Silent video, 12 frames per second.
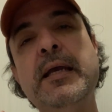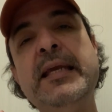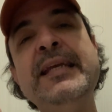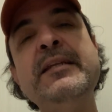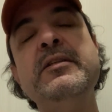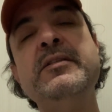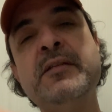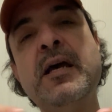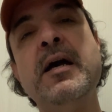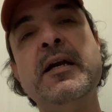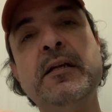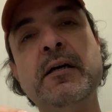
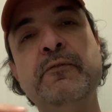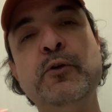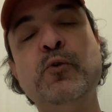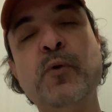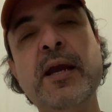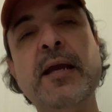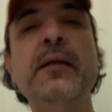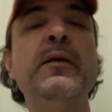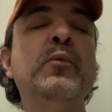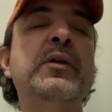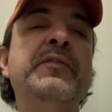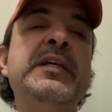inside of Ukraine, it
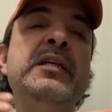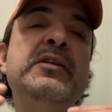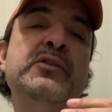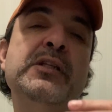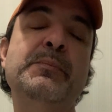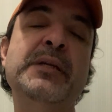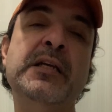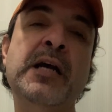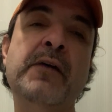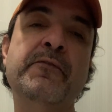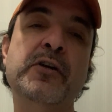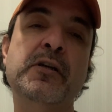would have easily been
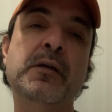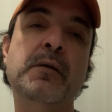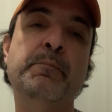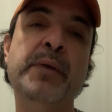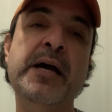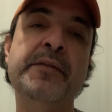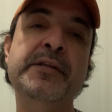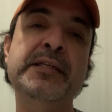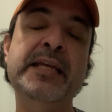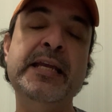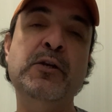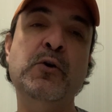covered by the
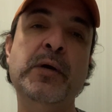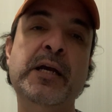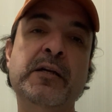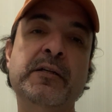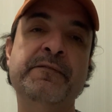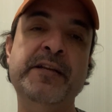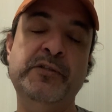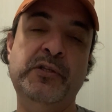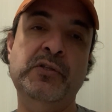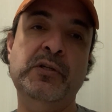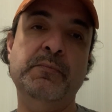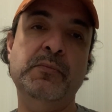NATO air defense
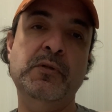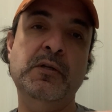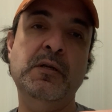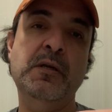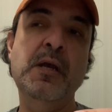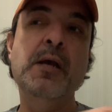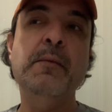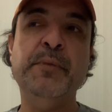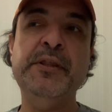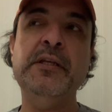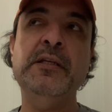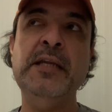system. But
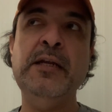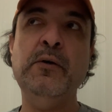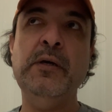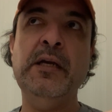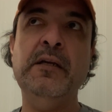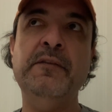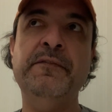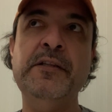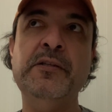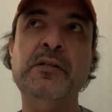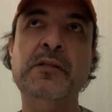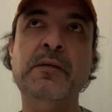the NATO air defense
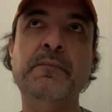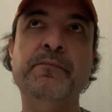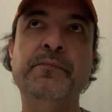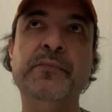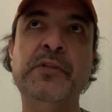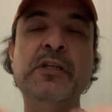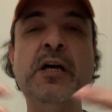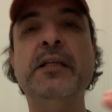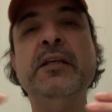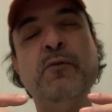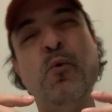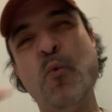system did not
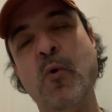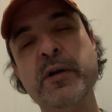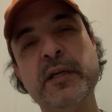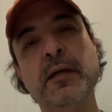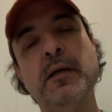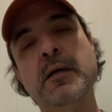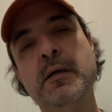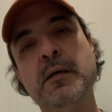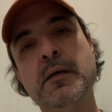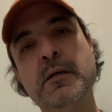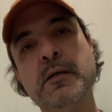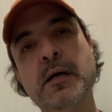give a warning
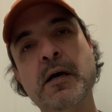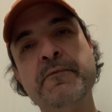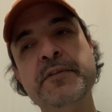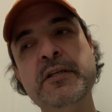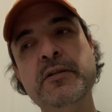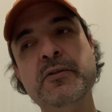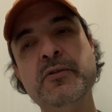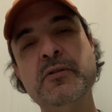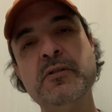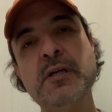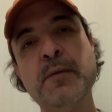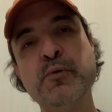of
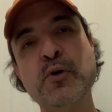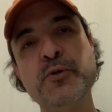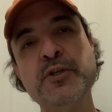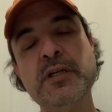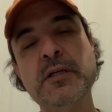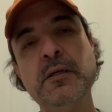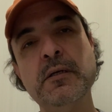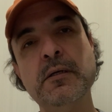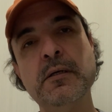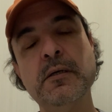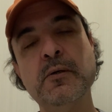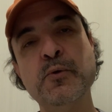these approaching
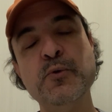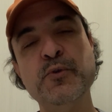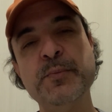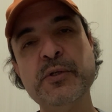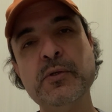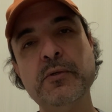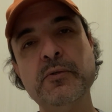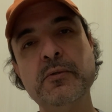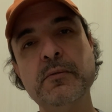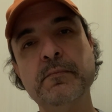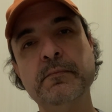cruise missiles.